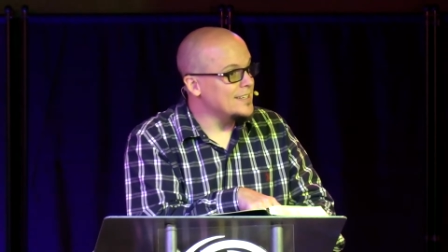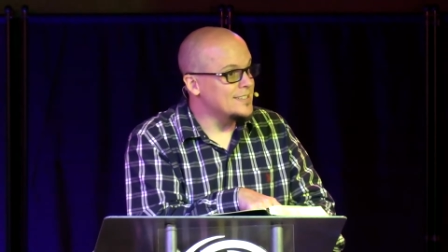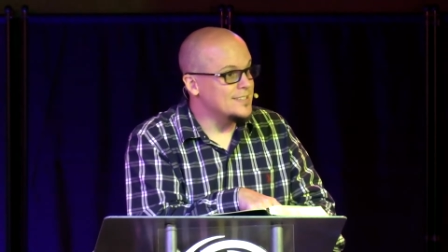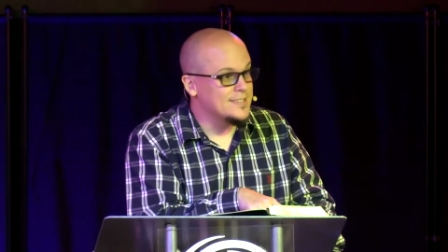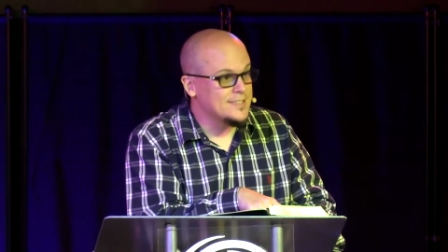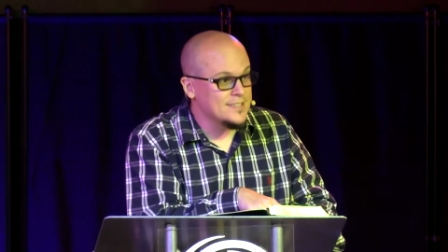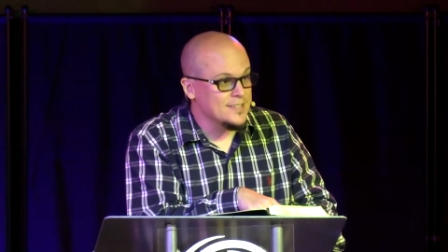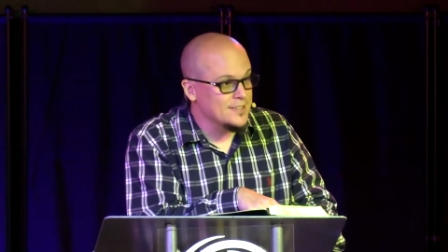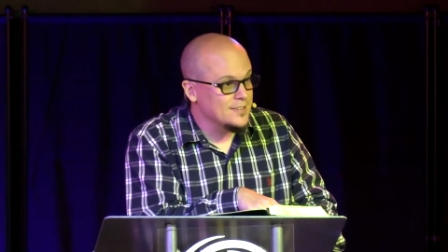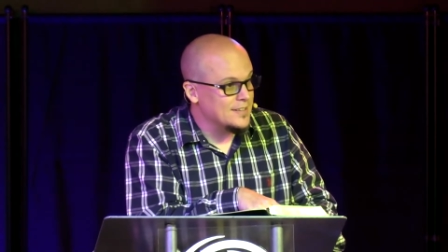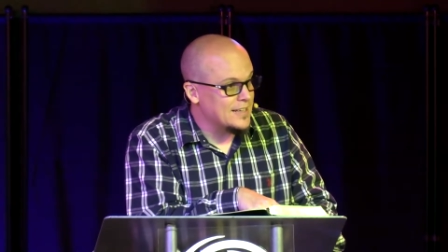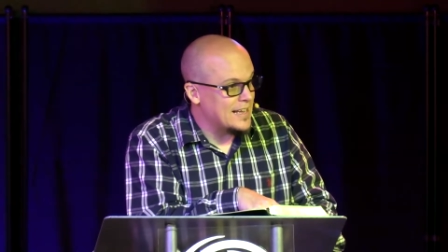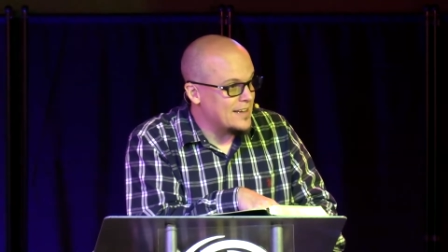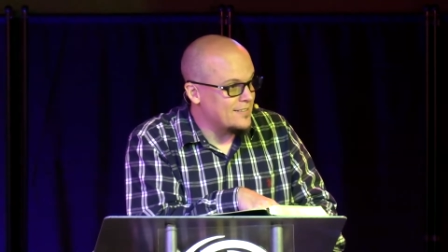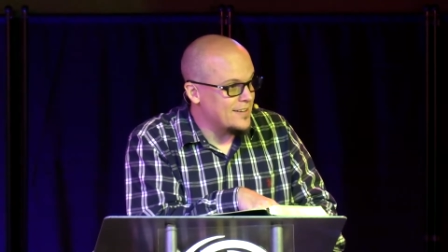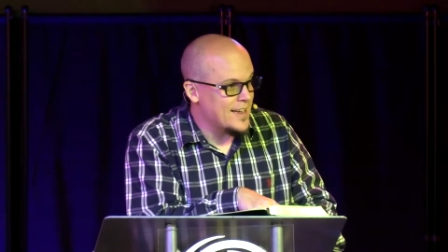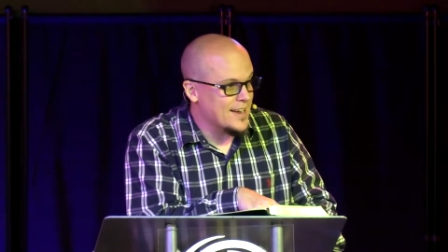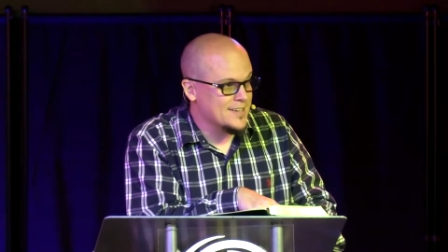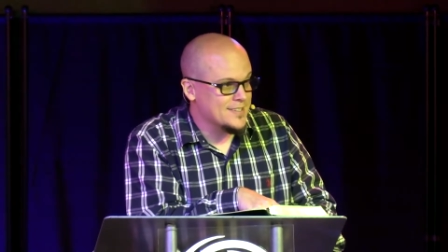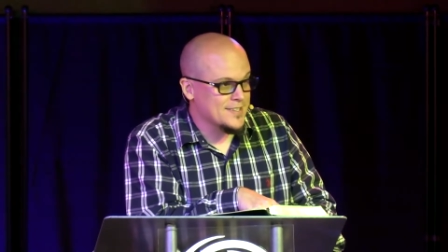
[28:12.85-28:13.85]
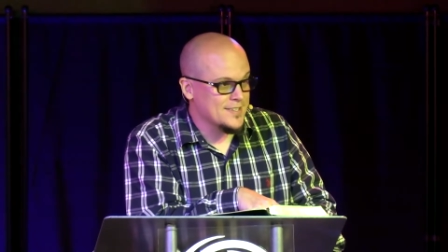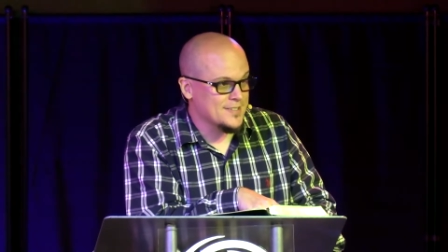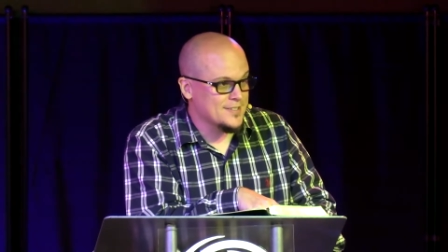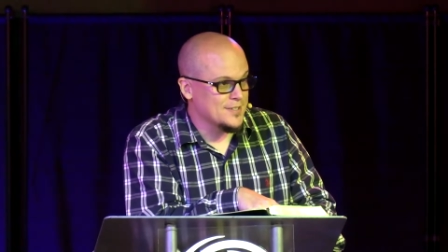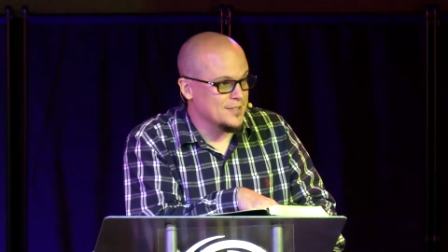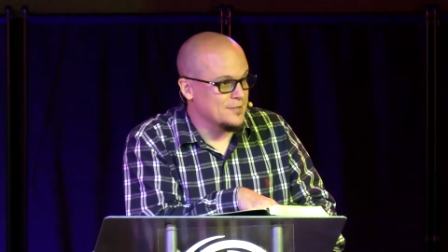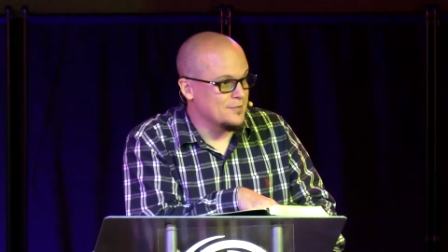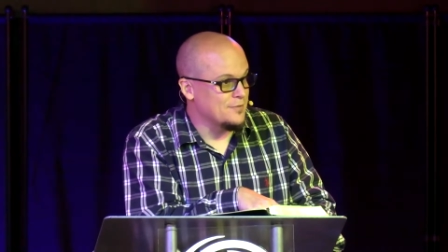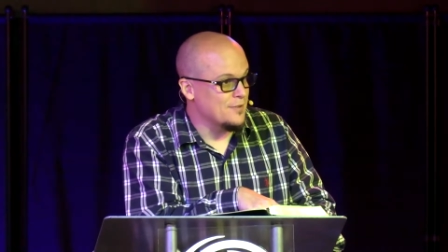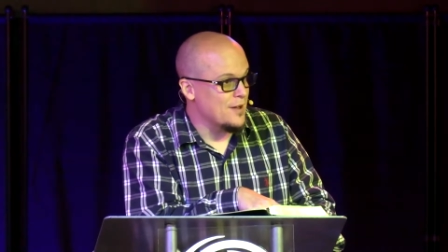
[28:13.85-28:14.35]
still have access
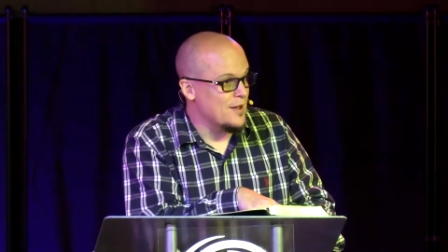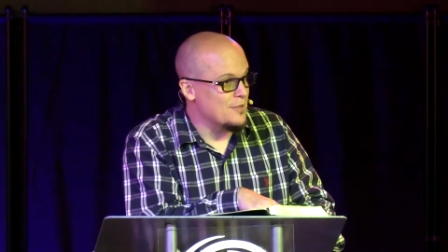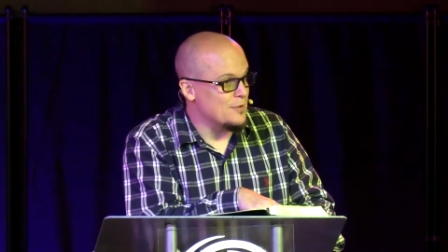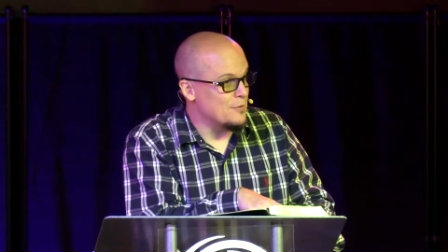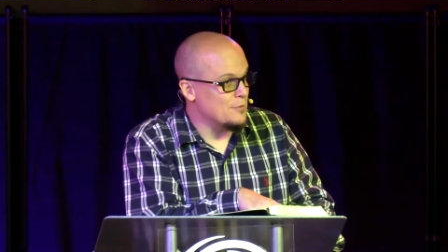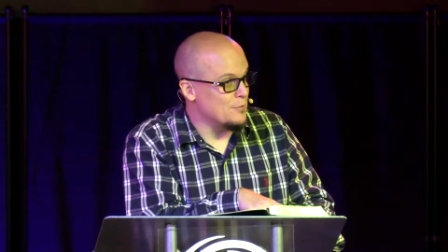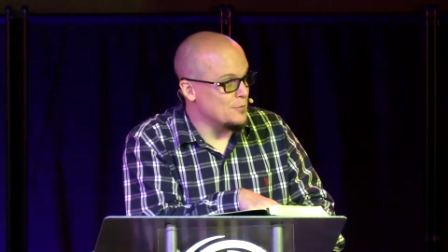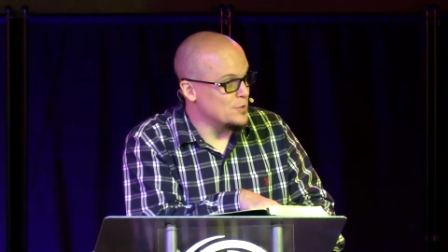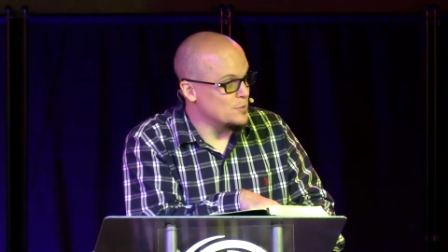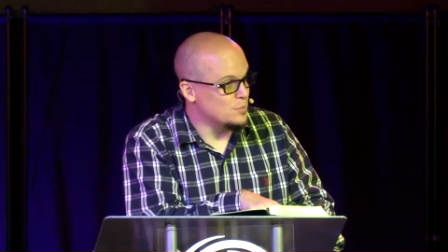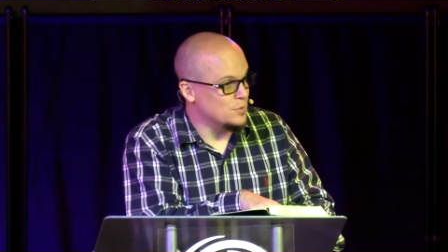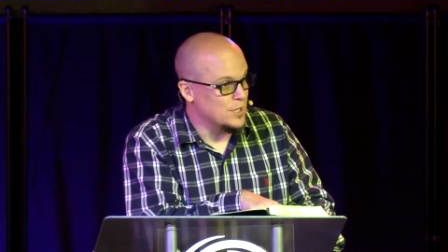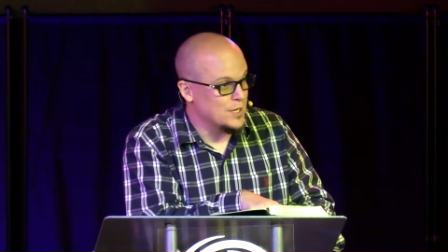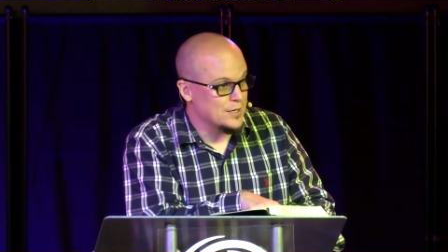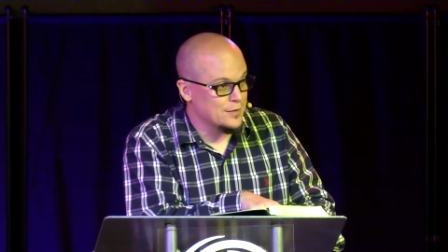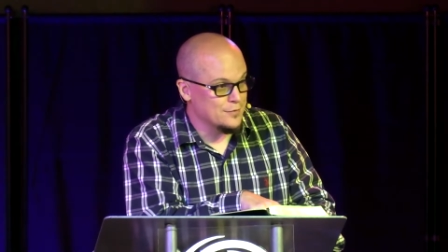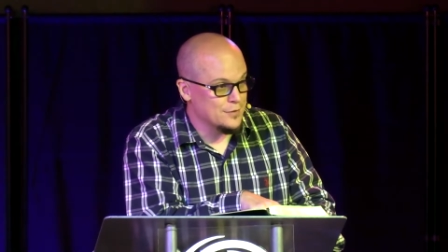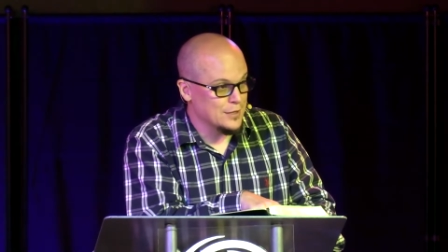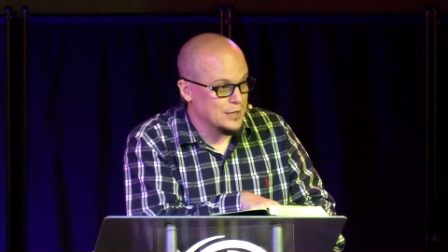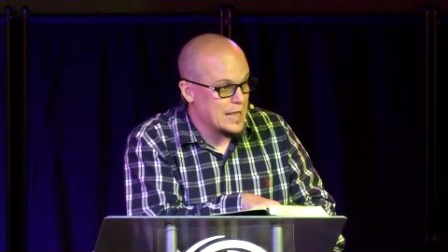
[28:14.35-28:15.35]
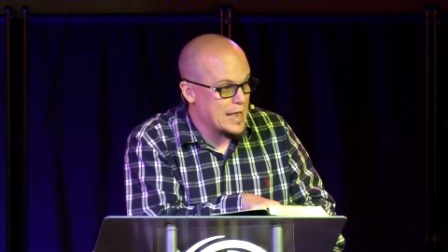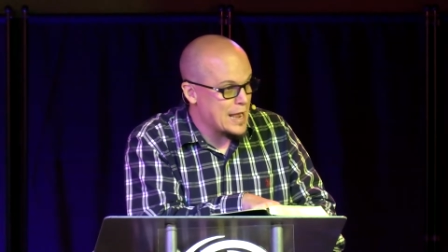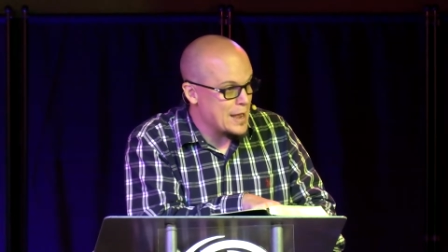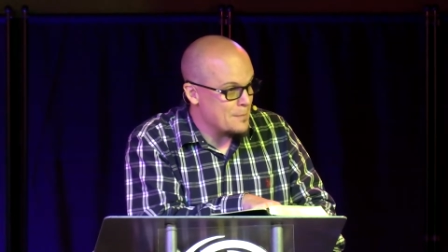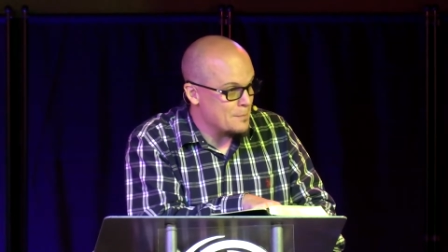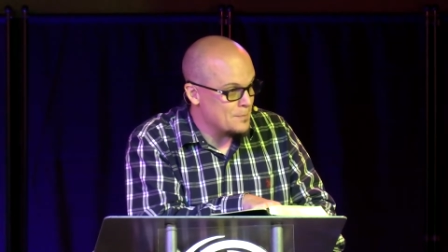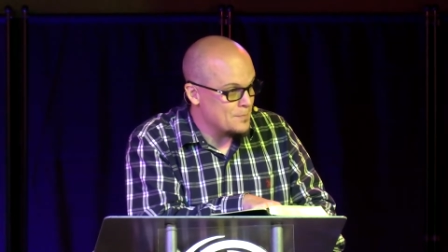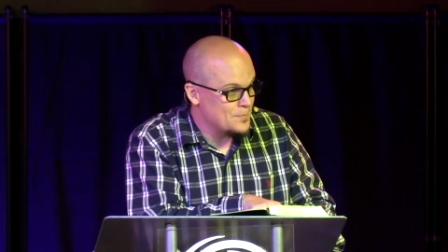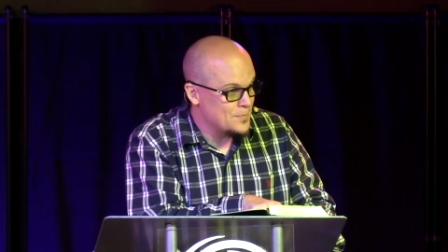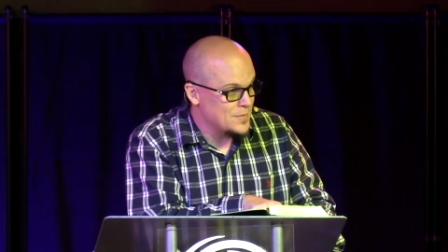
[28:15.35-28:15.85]
to the Father through the blood of the
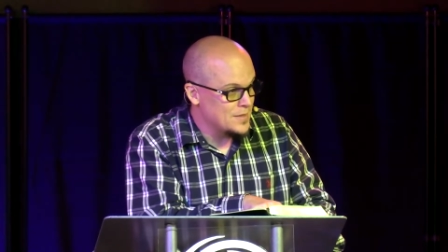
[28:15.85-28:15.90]
Lamb.